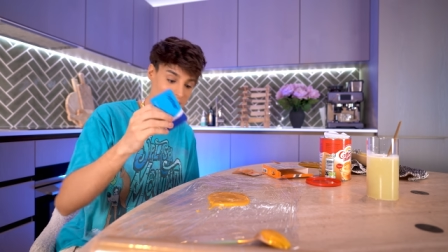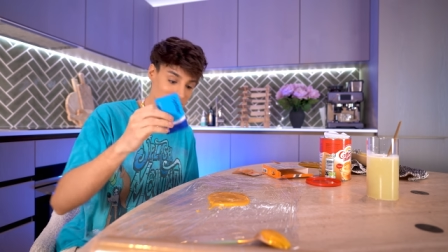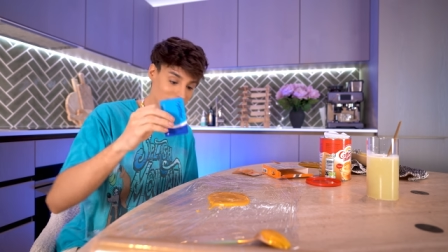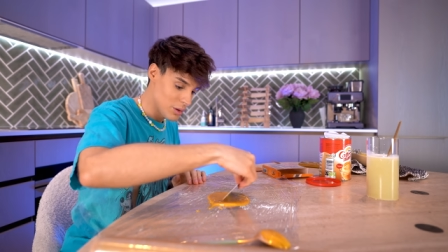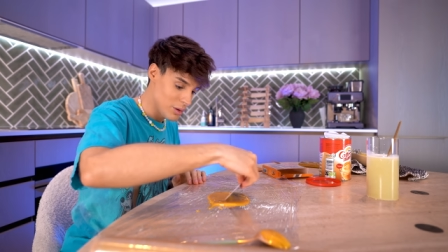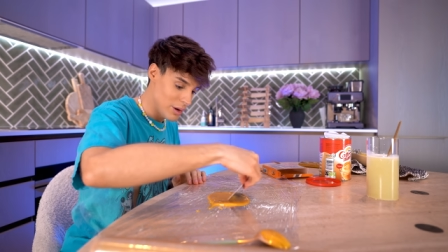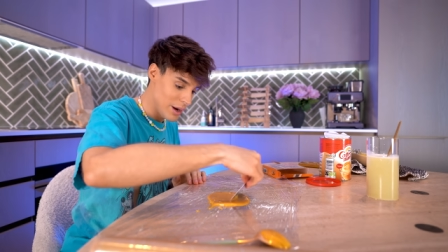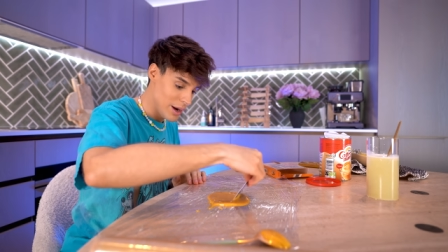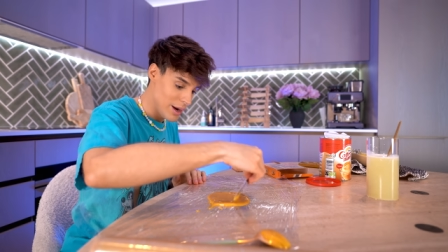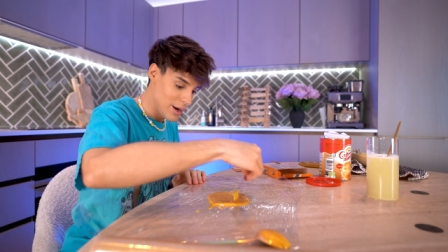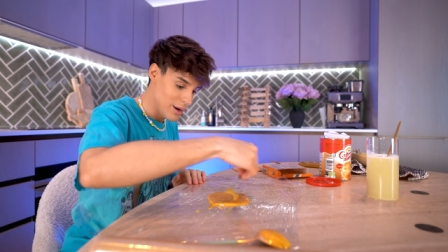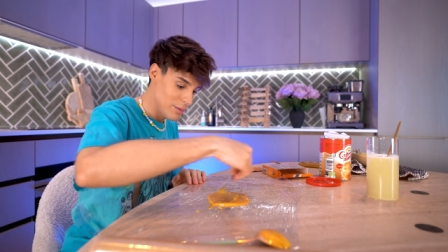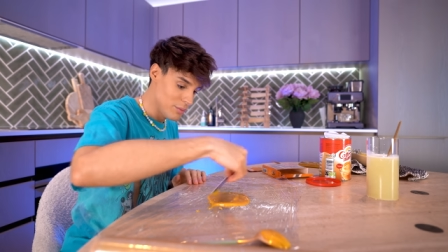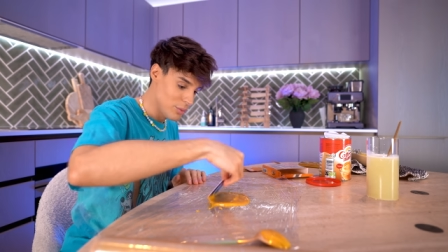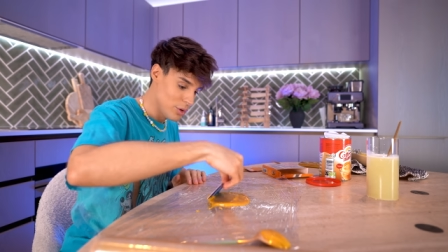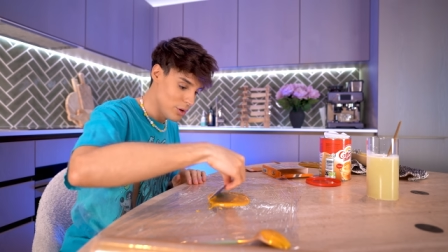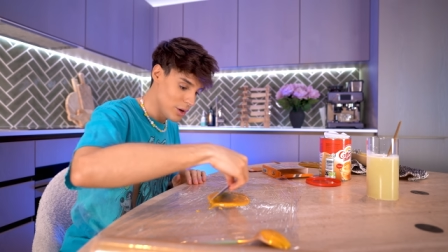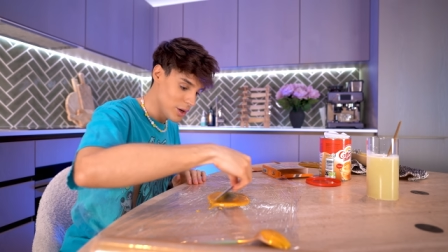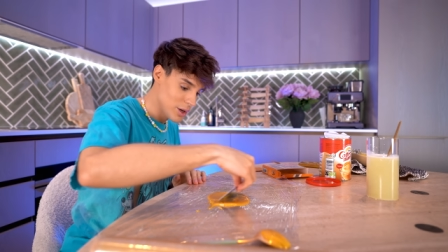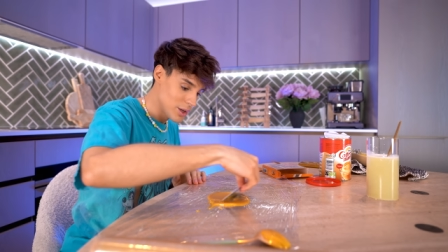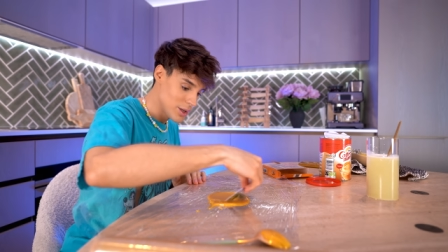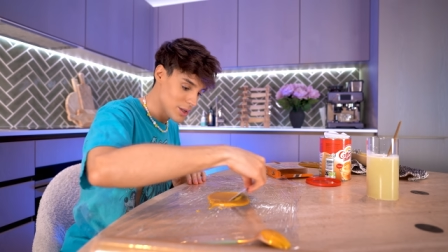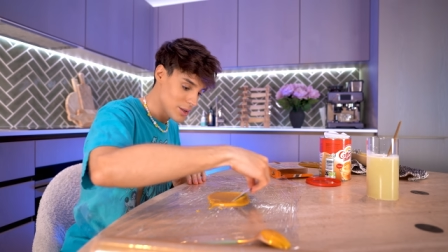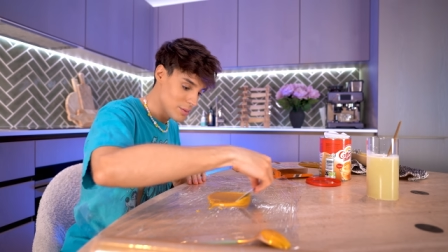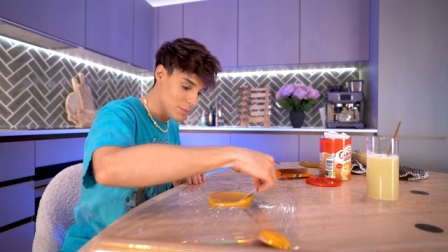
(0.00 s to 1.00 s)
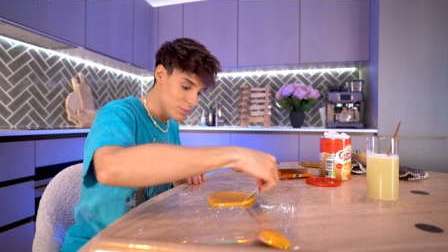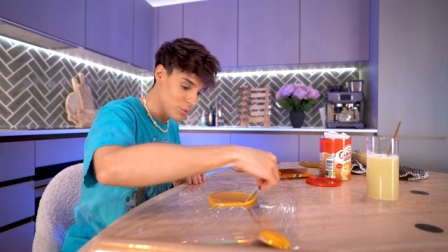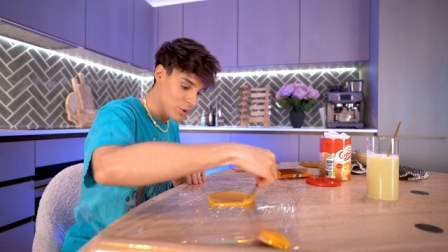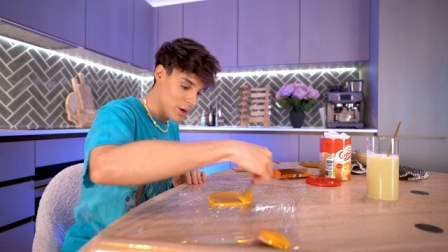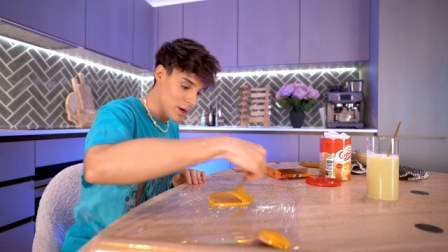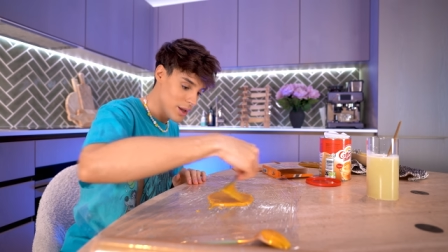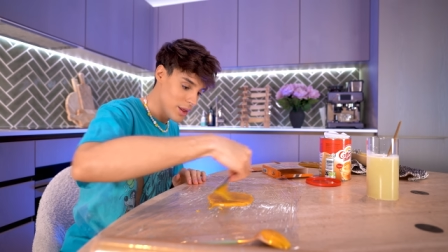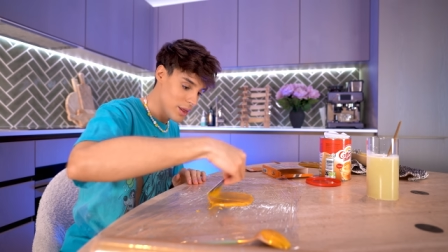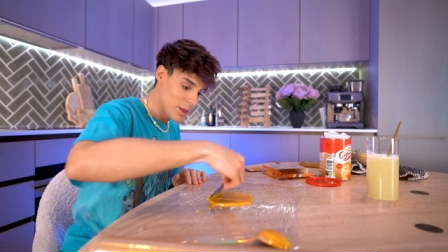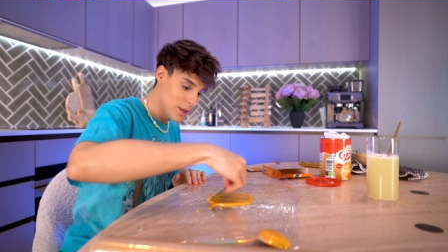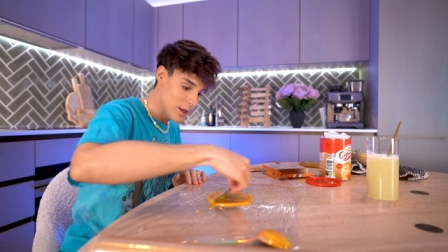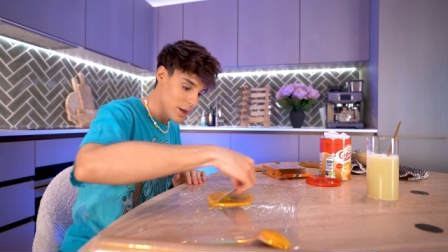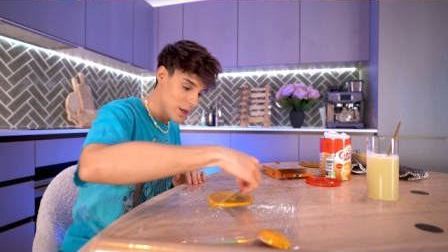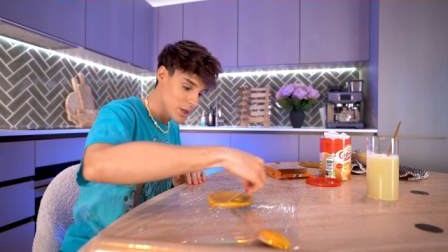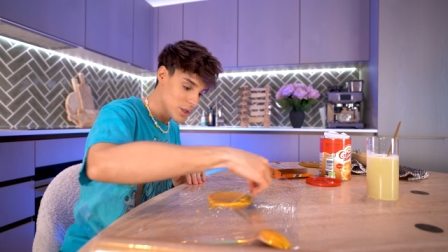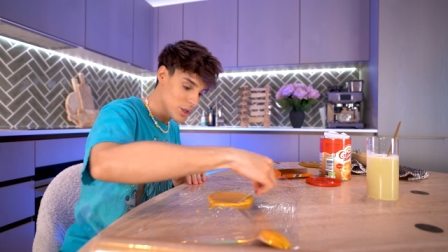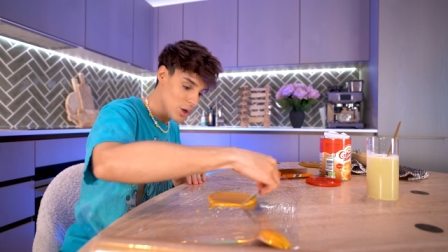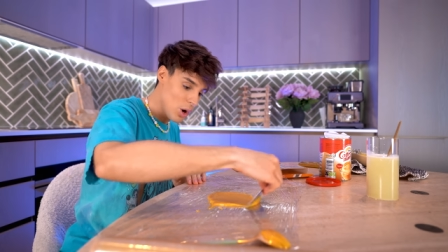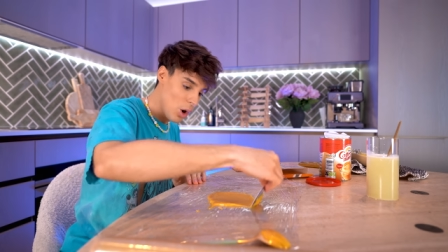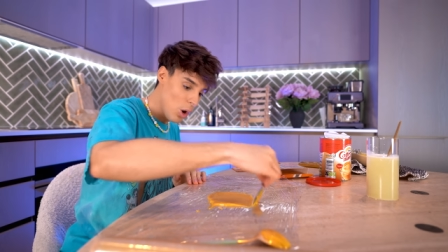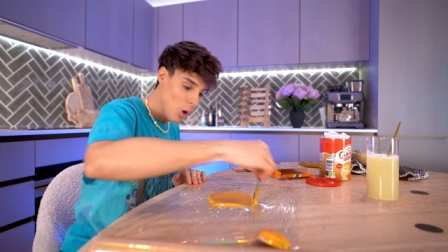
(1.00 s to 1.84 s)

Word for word: So I am going to spread this.